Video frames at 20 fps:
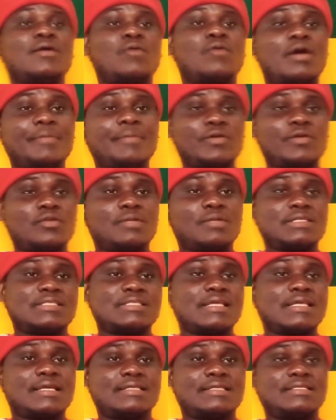Kwame Nkrumah
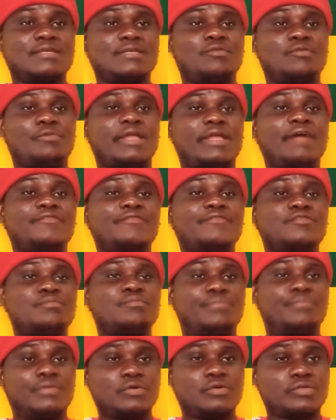said we have to
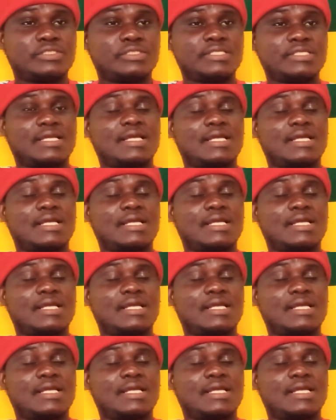build